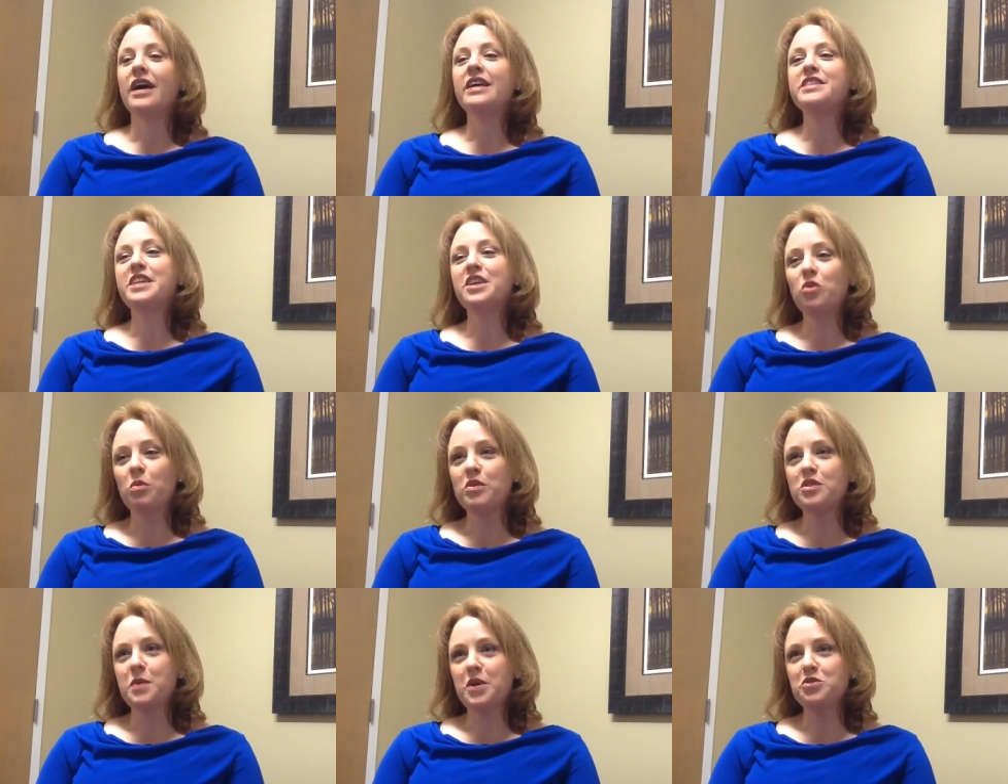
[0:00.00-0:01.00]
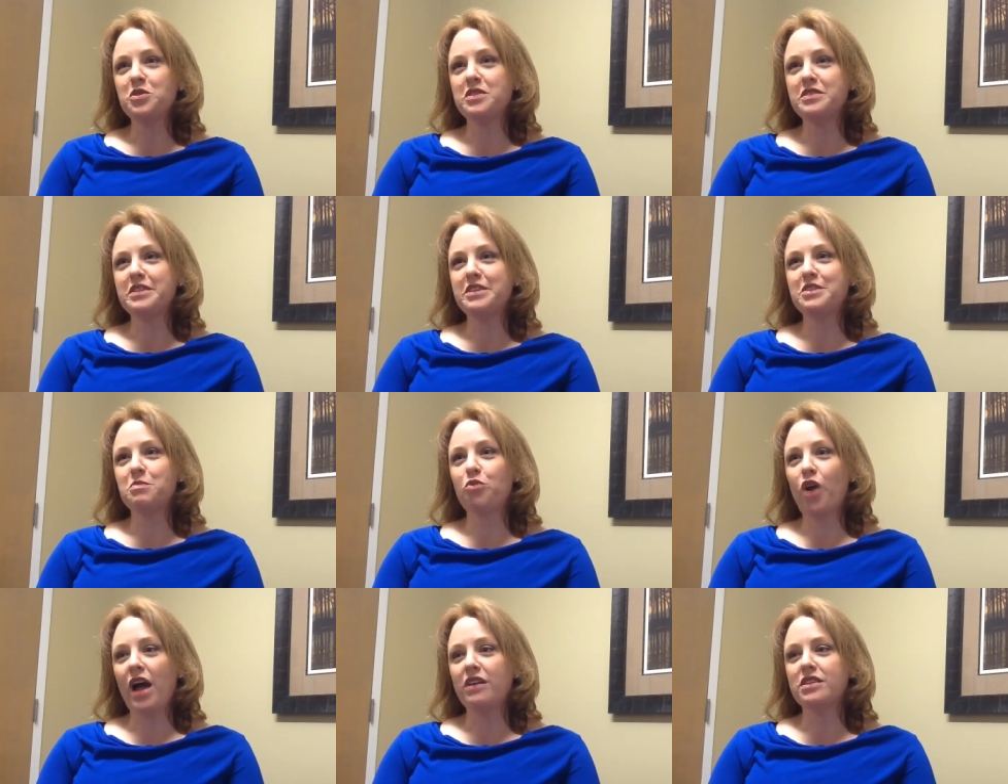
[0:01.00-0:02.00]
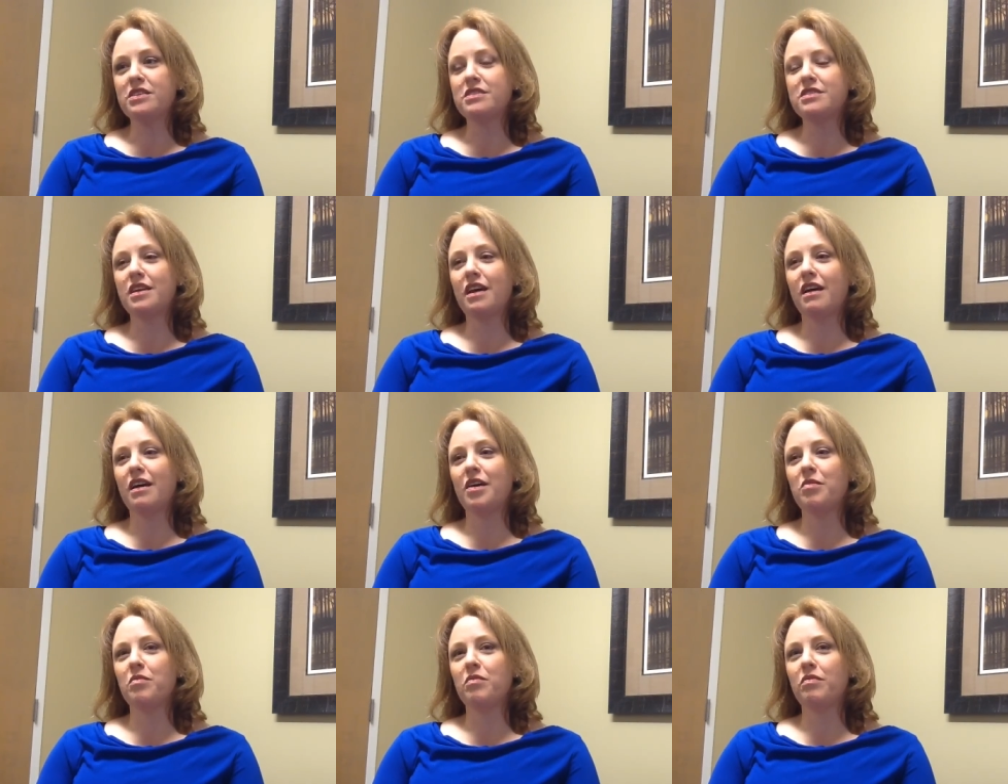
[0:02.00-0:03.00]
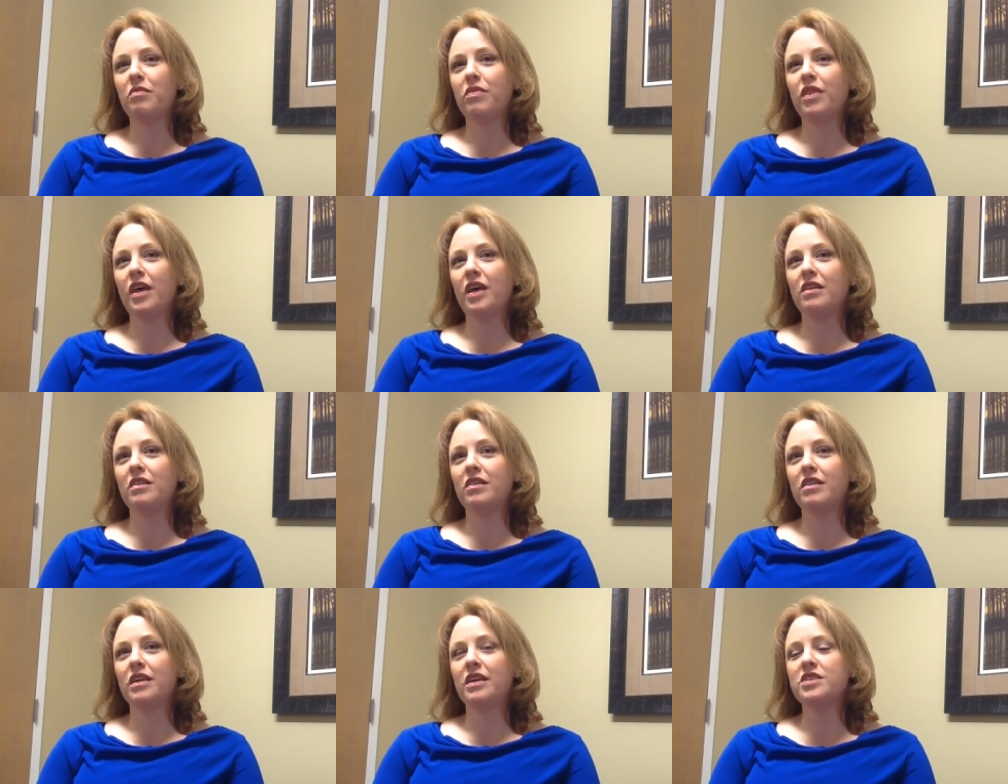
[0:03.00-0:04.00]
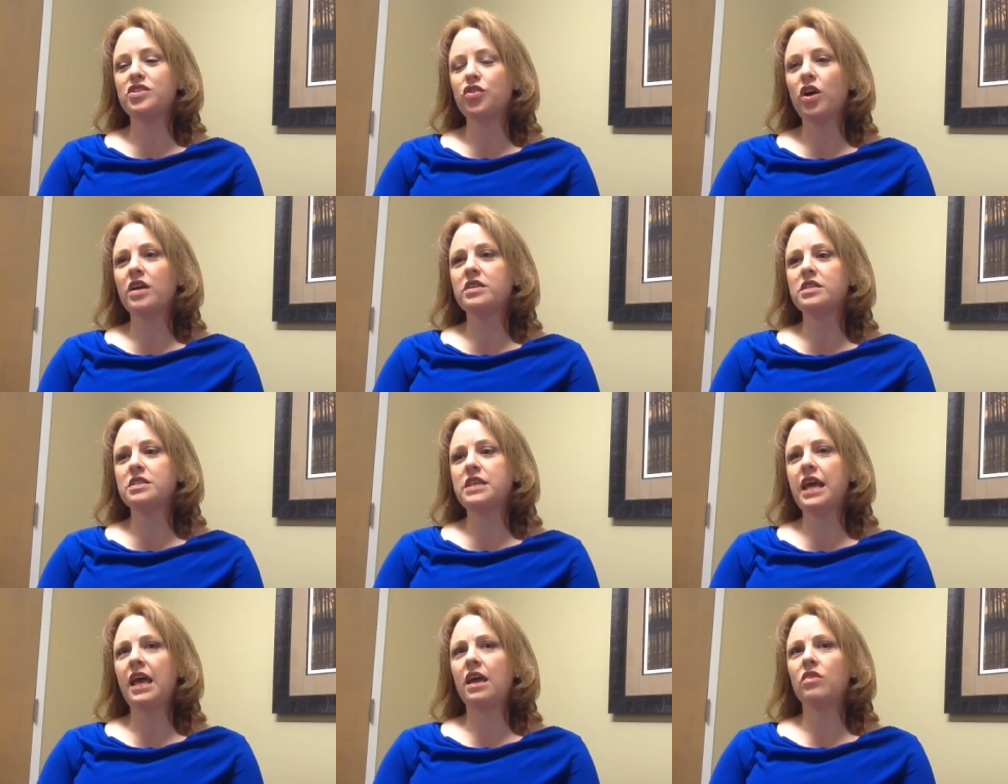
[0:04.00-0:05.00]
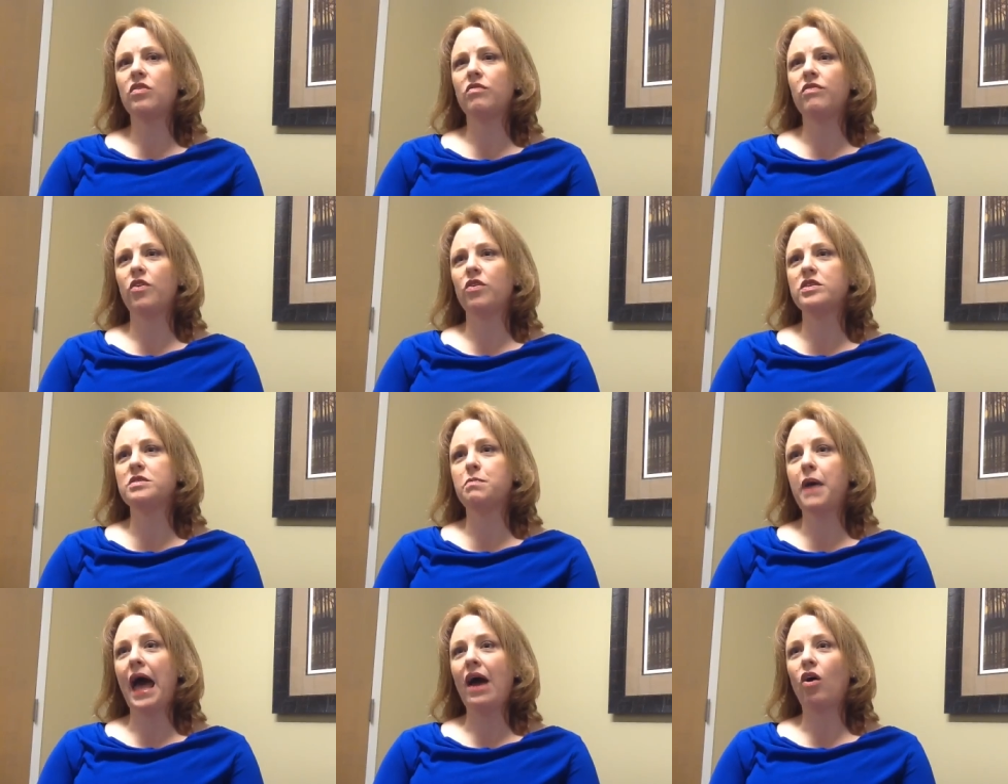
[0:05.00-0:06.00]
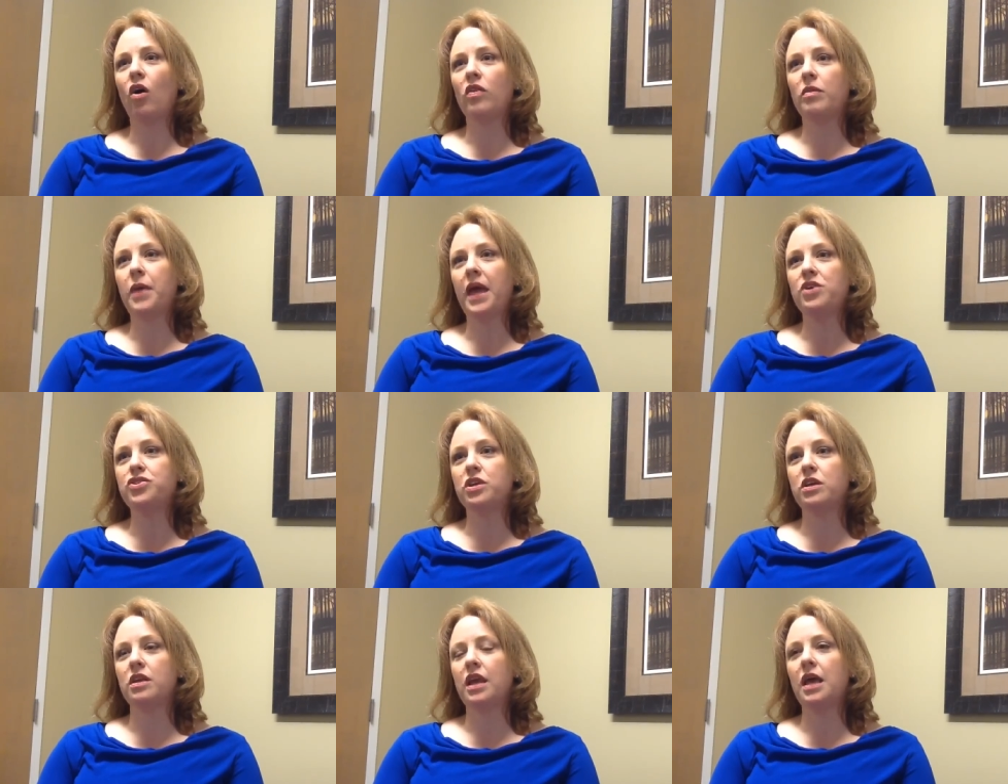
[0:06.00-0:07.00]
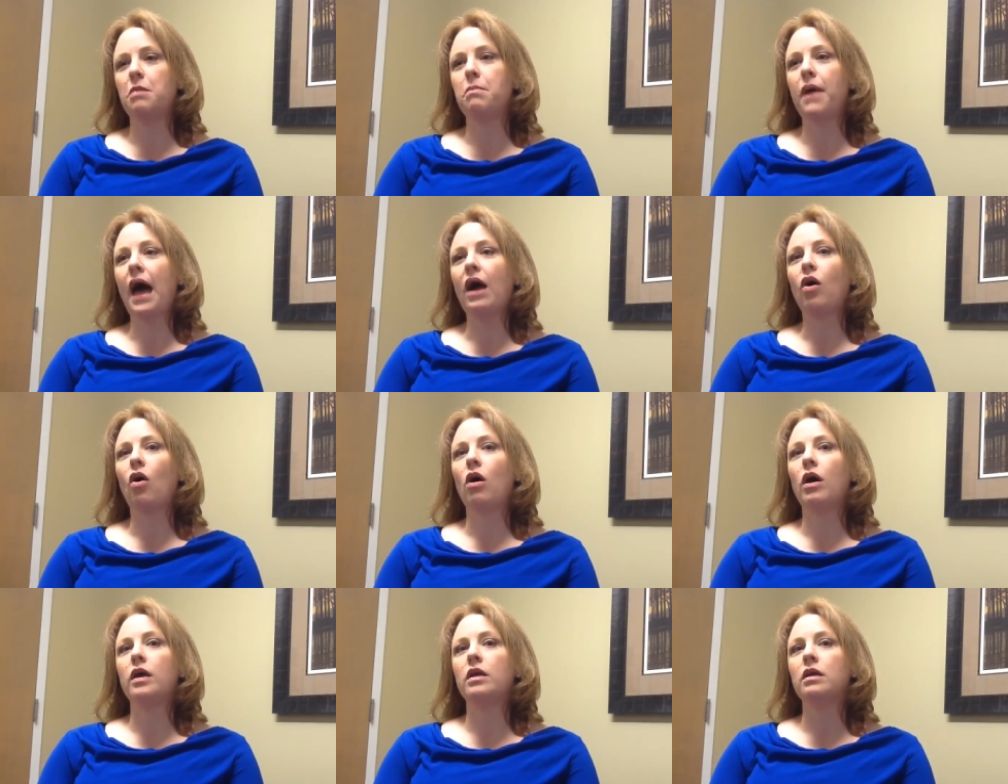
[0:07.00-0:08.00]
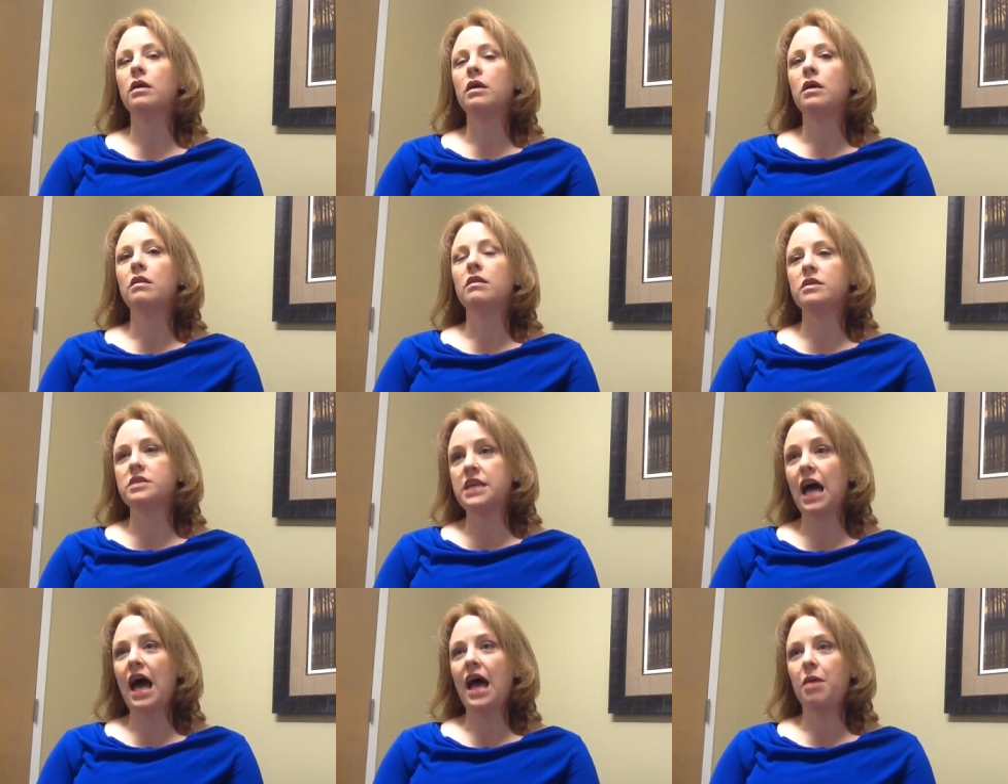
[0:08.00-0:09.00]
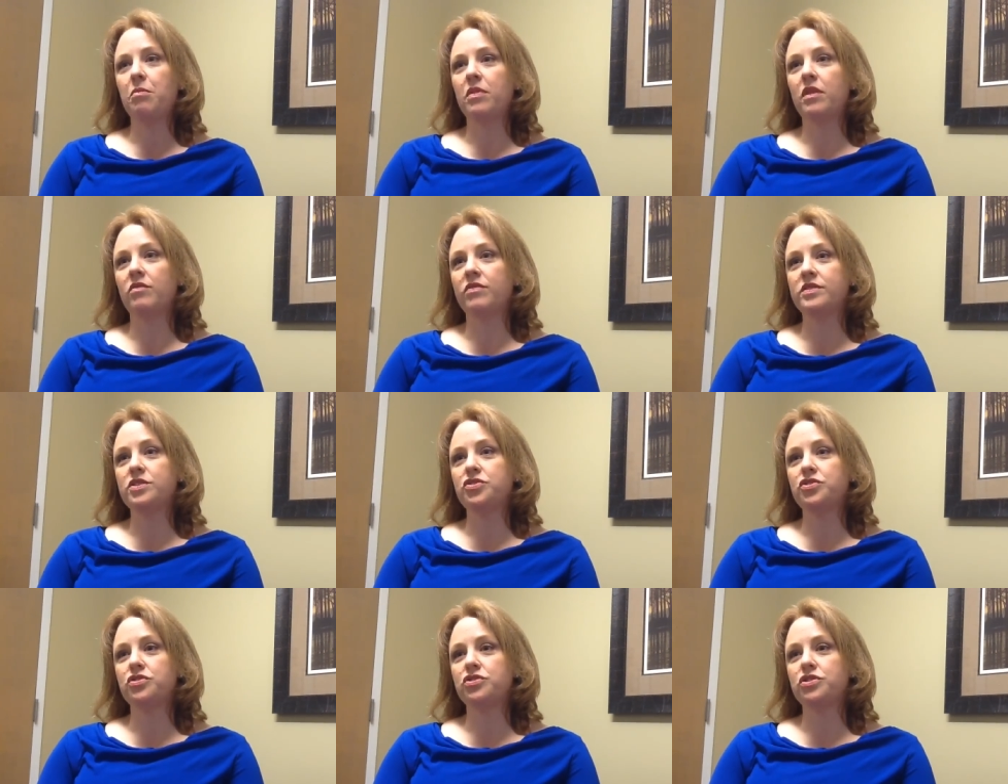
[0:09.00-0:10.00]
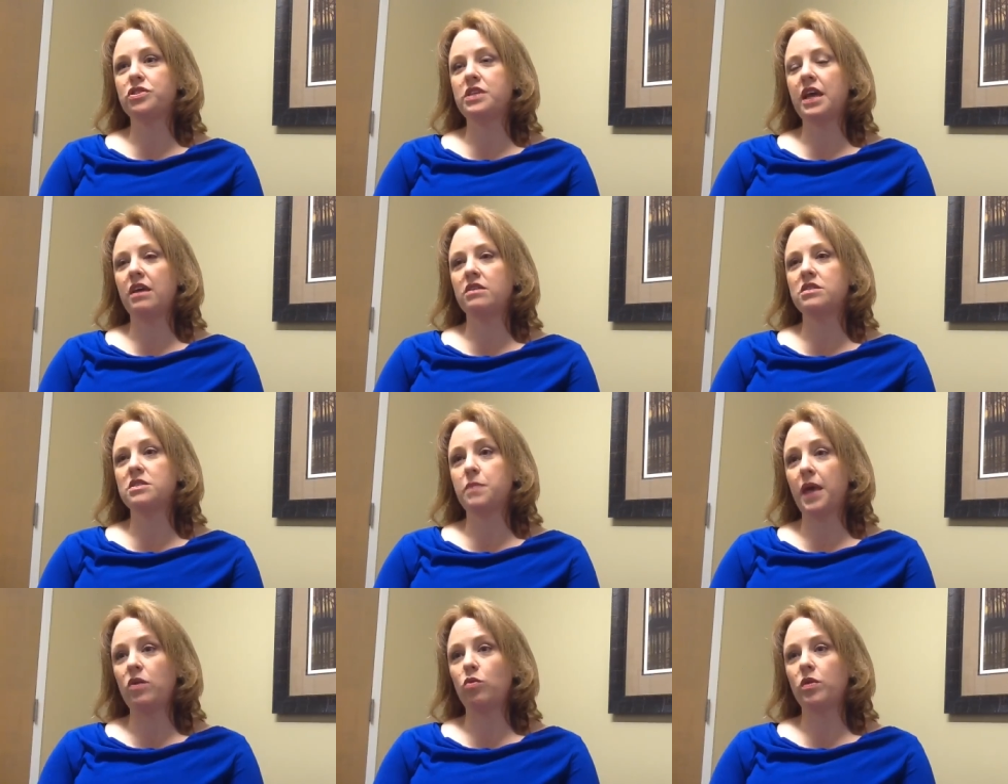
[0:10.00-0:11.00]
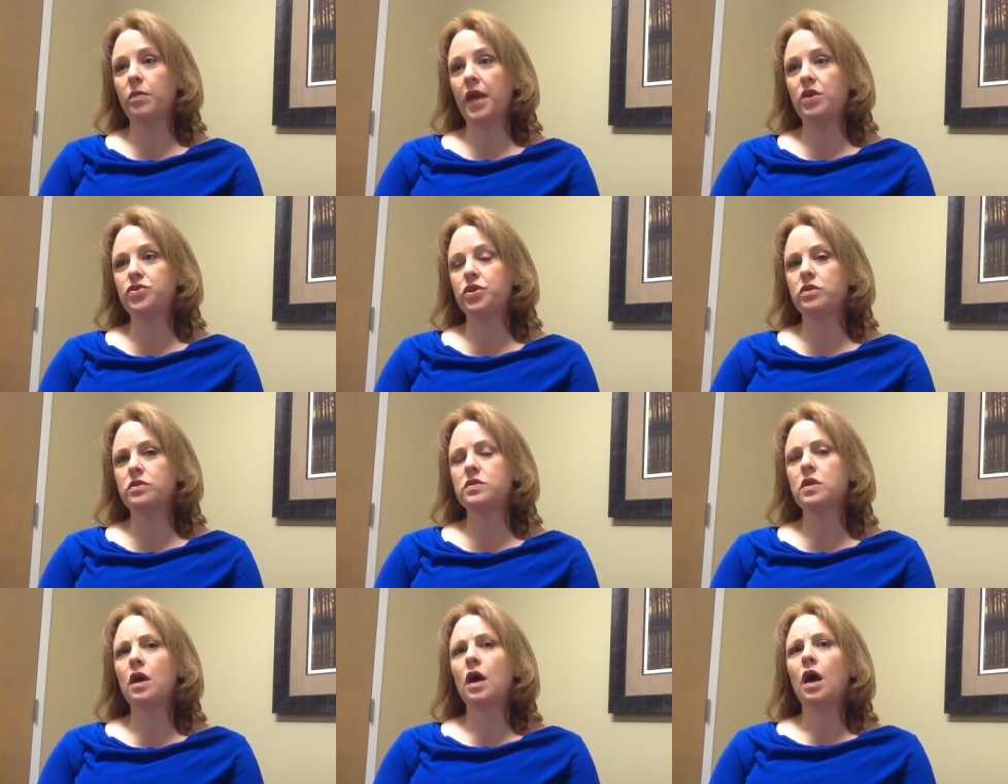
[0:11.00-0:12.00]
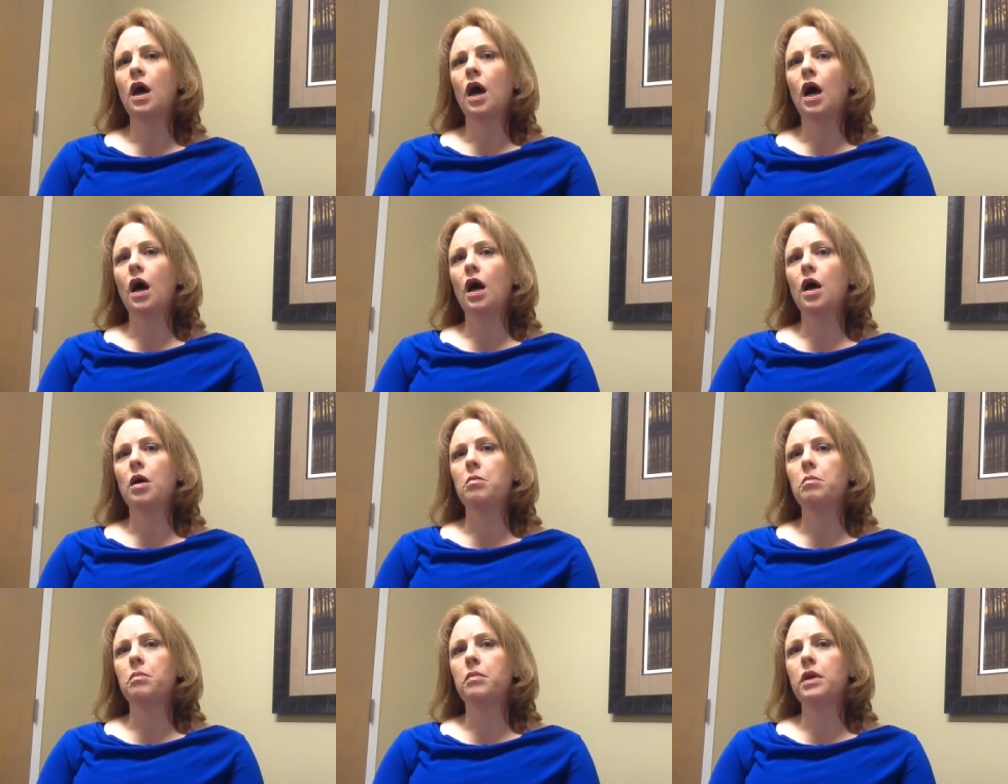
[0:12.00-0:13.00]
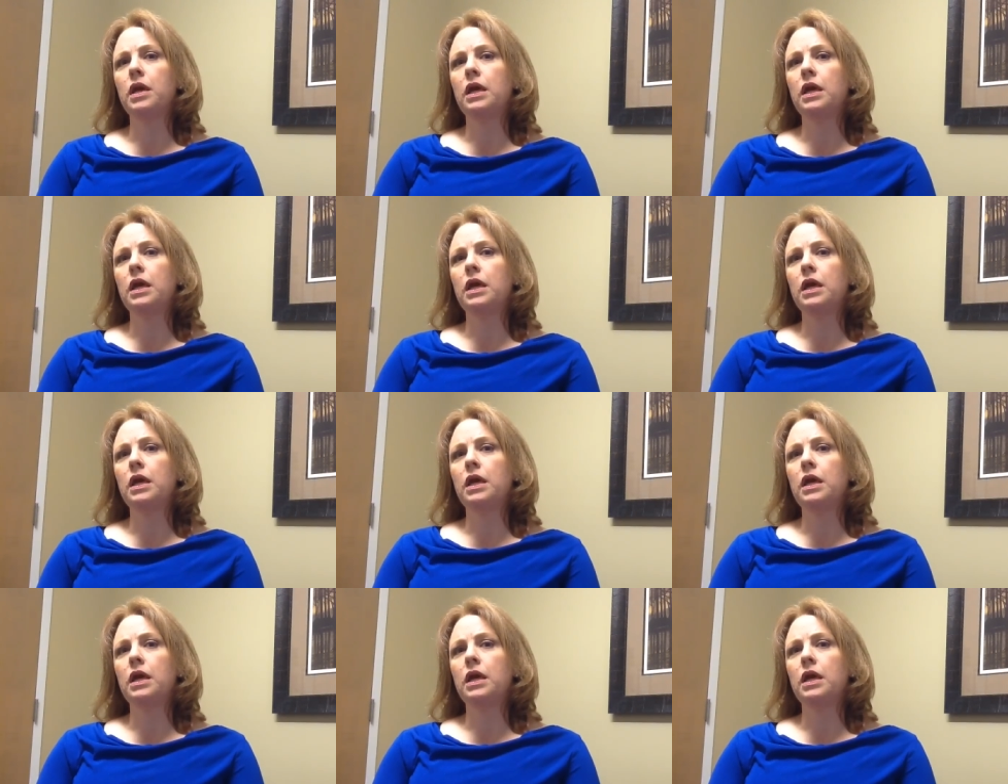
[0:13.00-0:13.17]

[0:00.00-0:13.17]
Exceed Hormone Specialist is a practice um, that is trying to take the focus back on the patient and back on the time that physicians should take to spend with patients. Um,